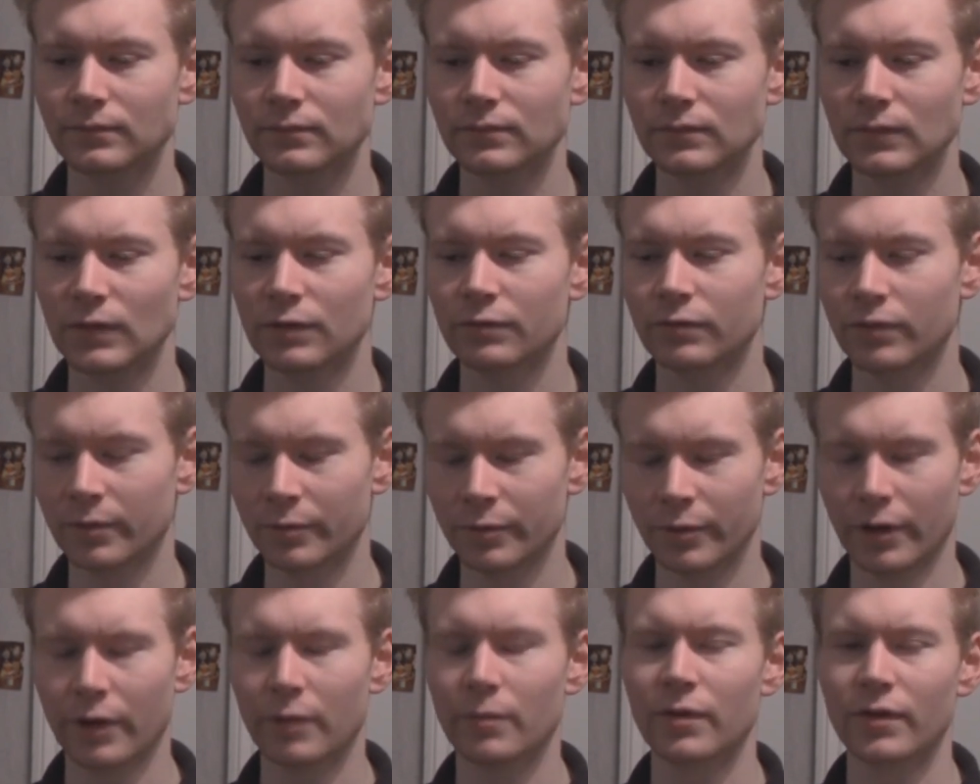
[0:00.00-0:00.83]
from
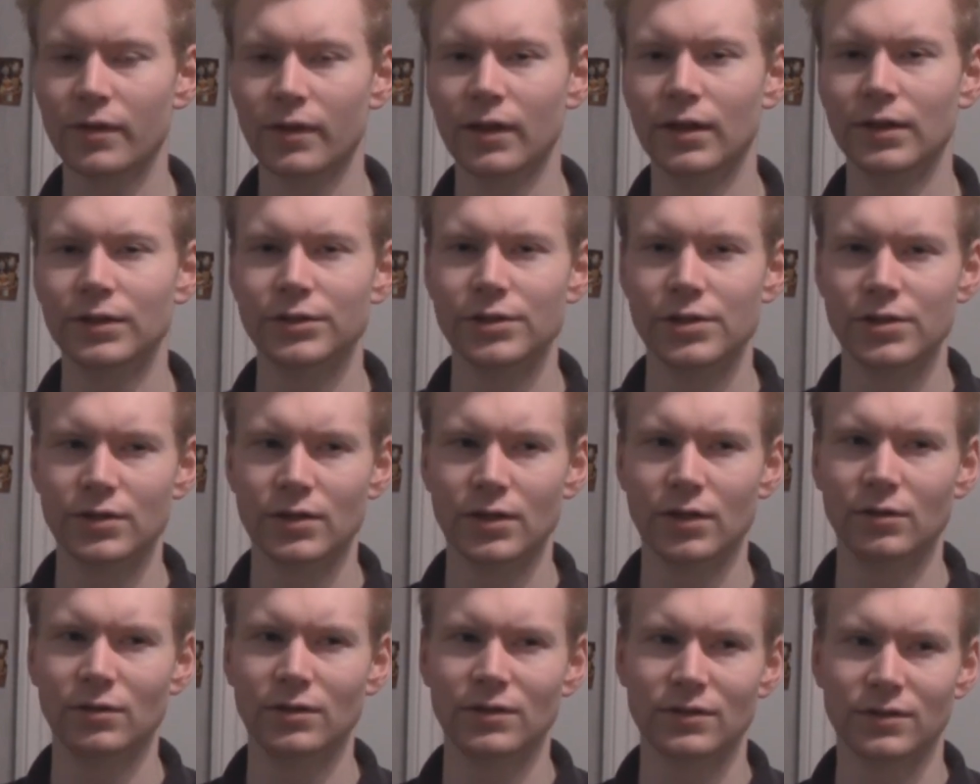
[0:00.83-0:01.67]
Greek mythology,
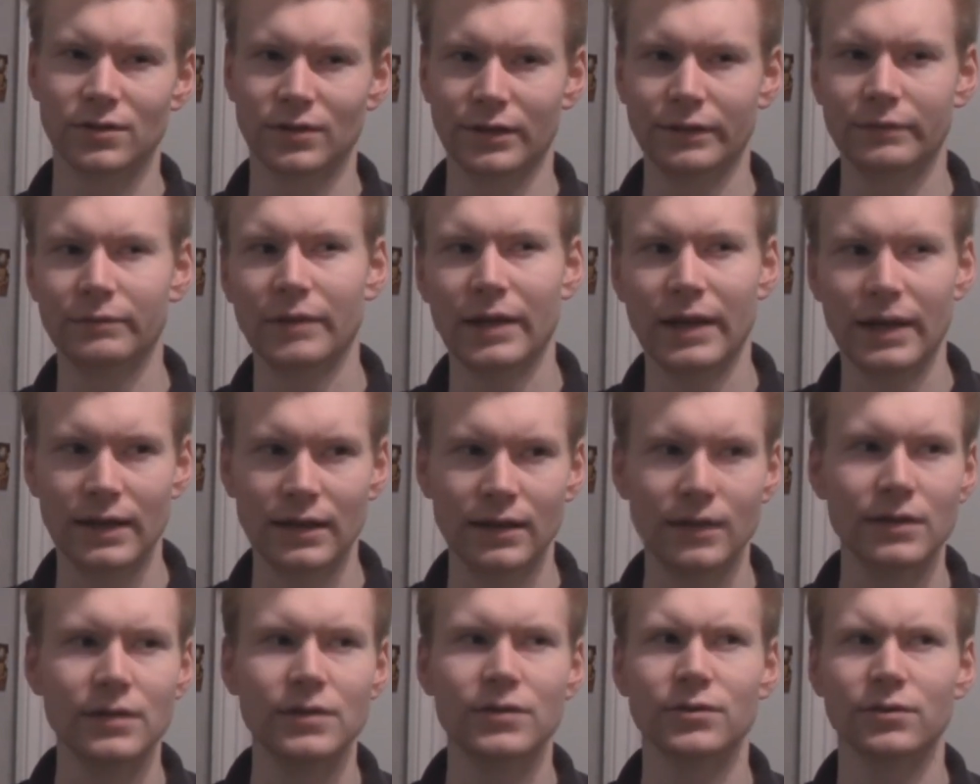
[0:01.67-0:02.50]
so it's like
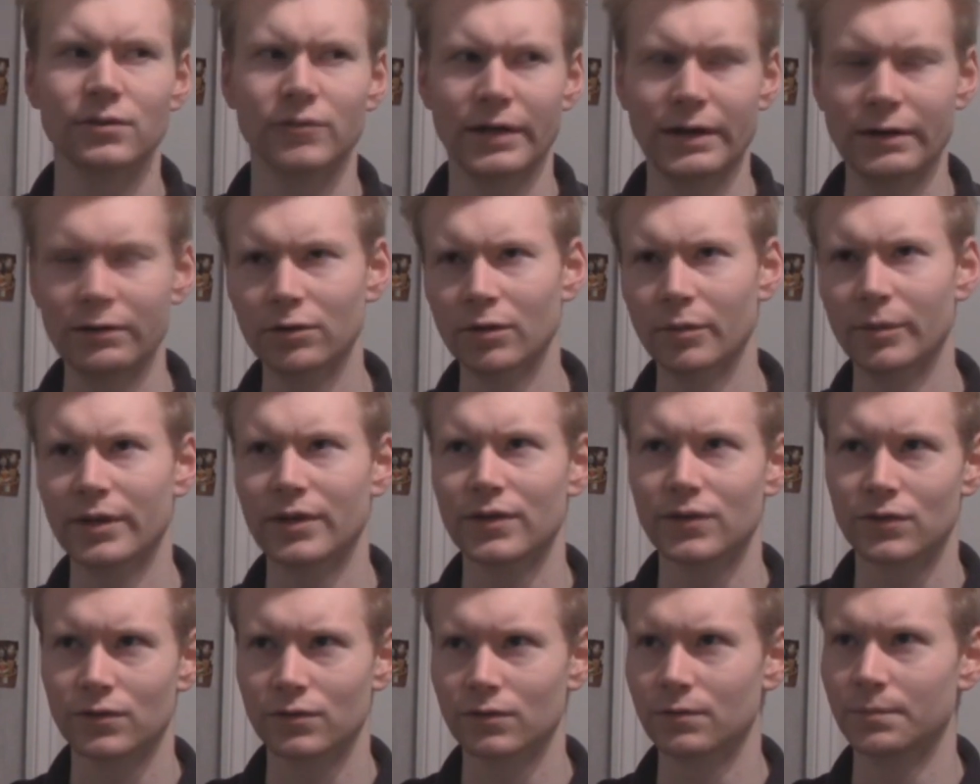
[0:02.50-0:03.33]
Hades or
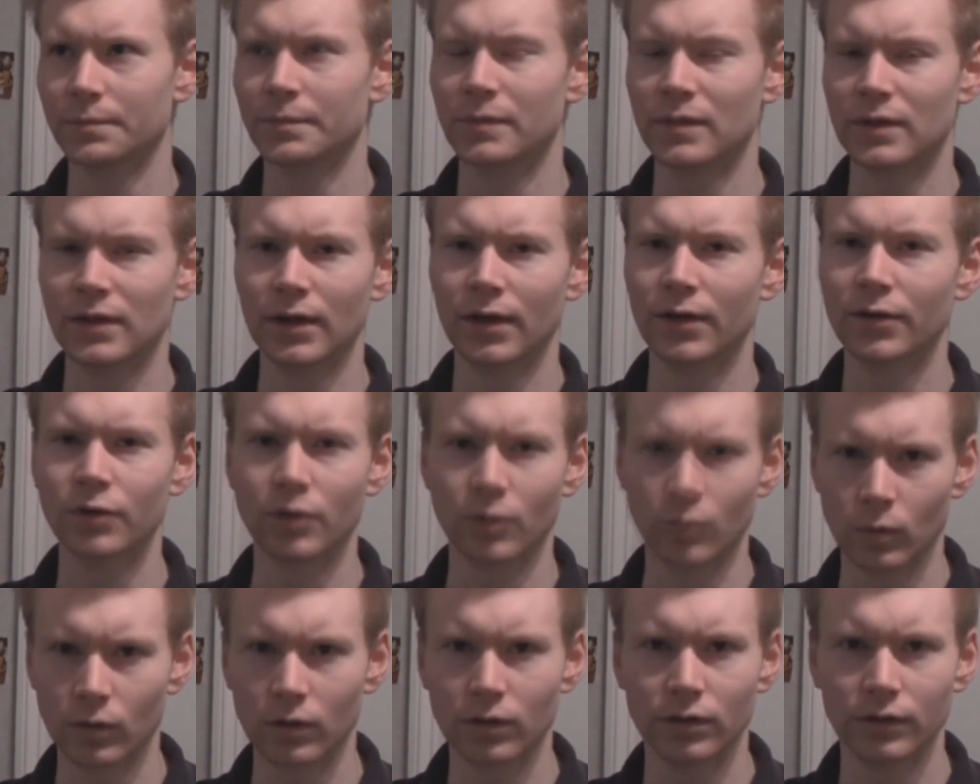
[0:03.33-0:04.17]
Erebus or the
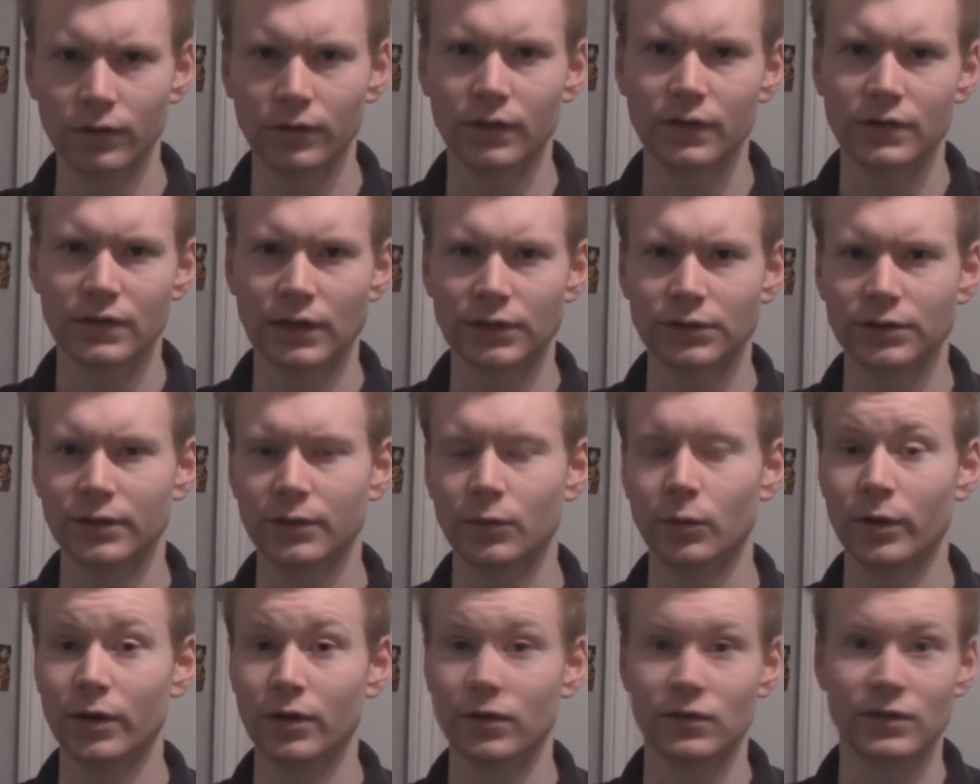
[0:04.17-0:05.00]
underworld, essentially,
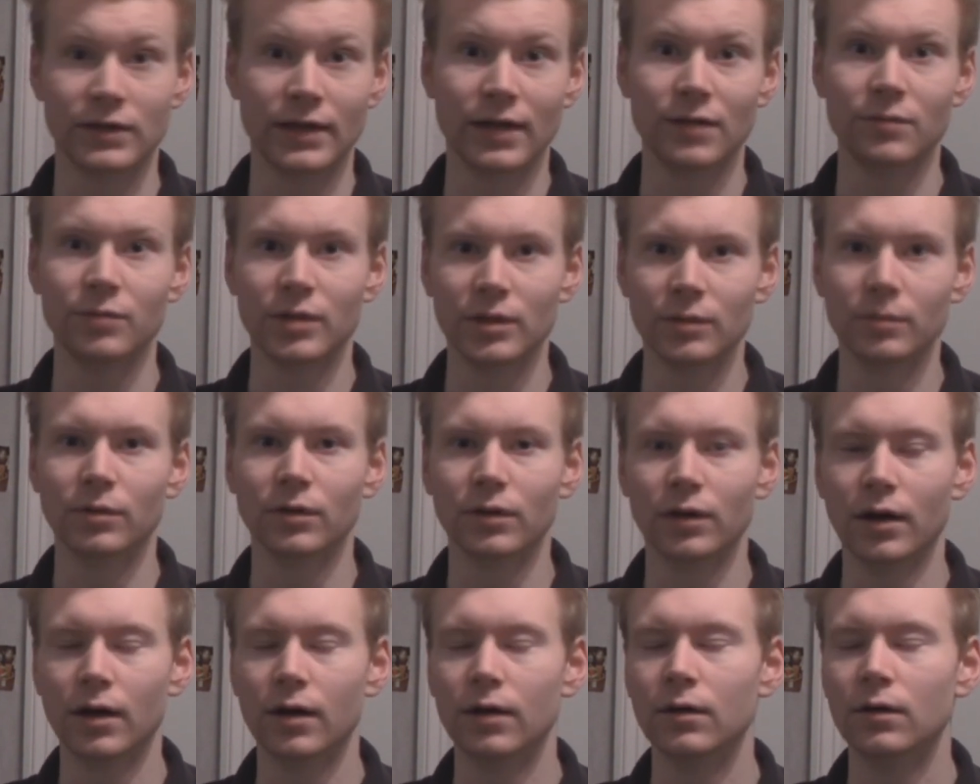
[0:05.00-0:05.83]
where dead
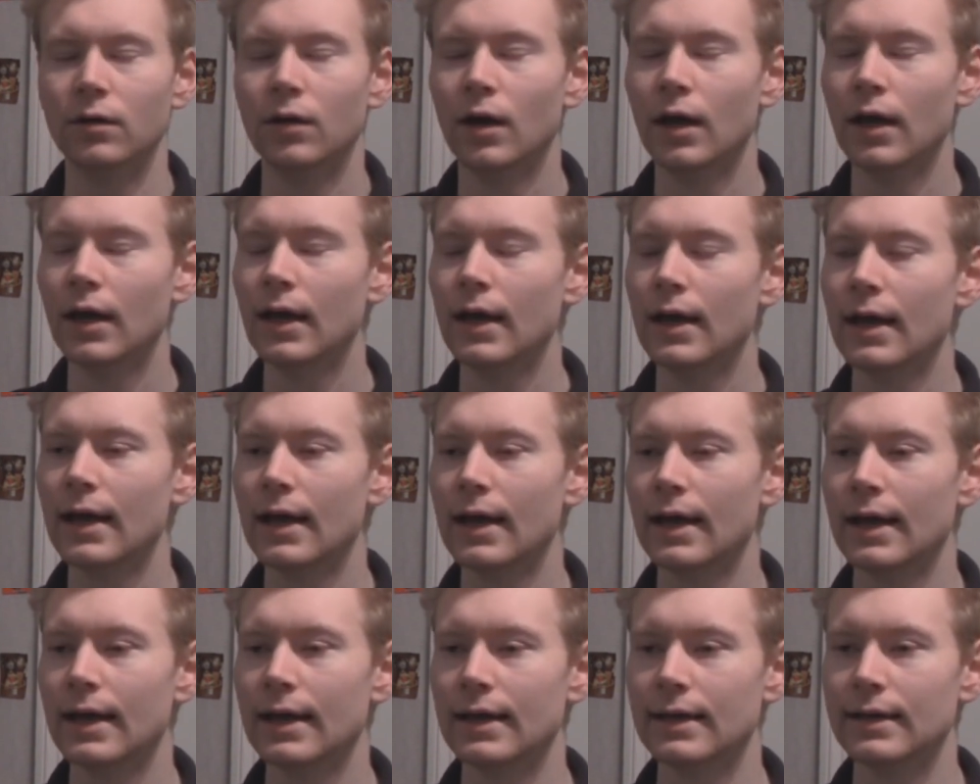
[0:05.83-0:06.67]
people go.
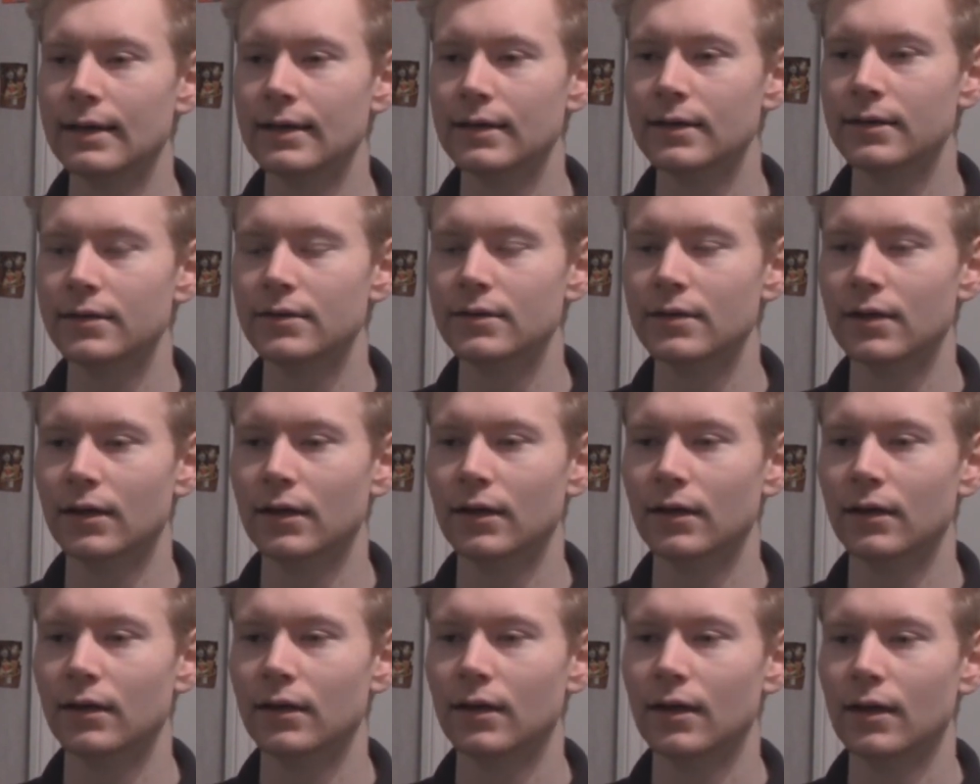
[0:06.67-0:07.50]
And
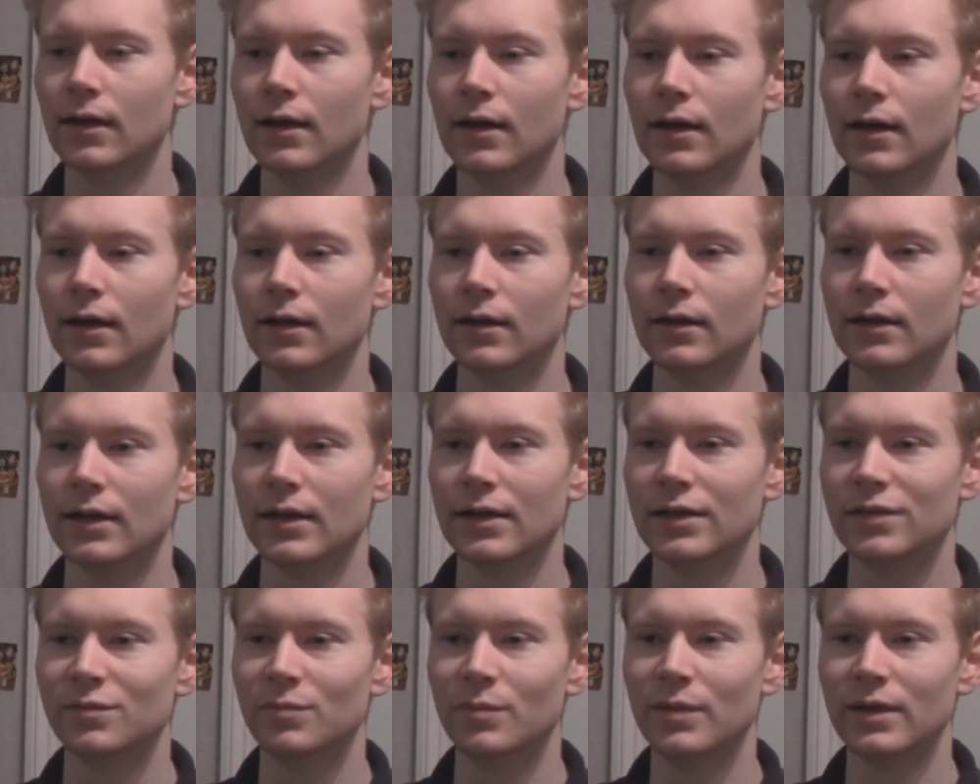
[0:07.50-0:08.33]

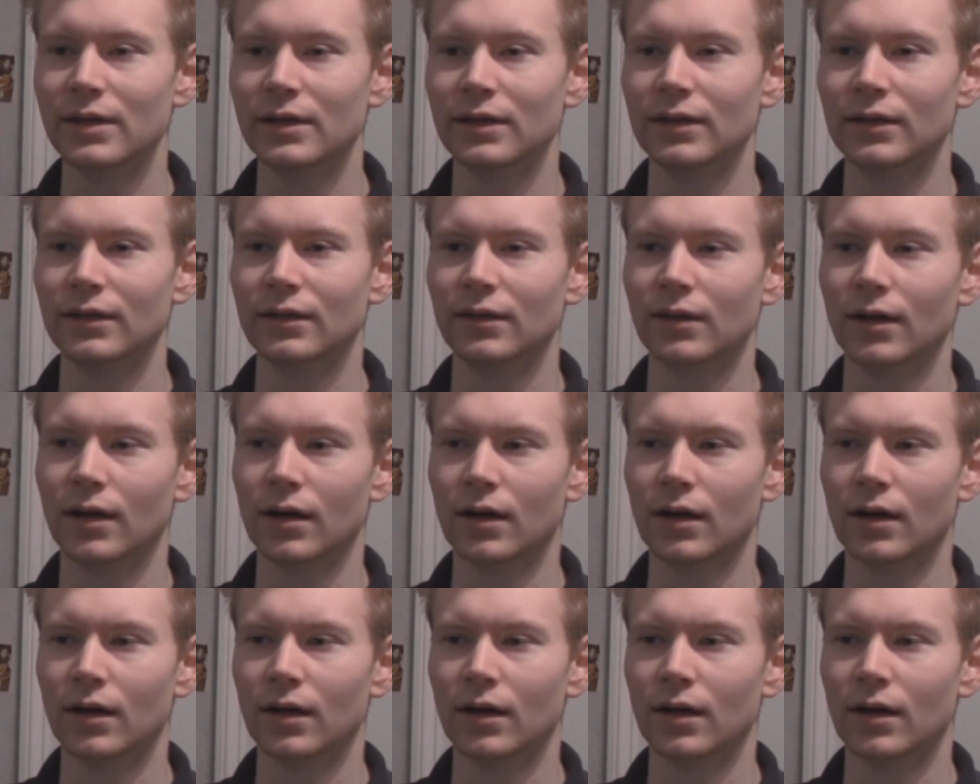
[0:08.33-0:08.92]
he's being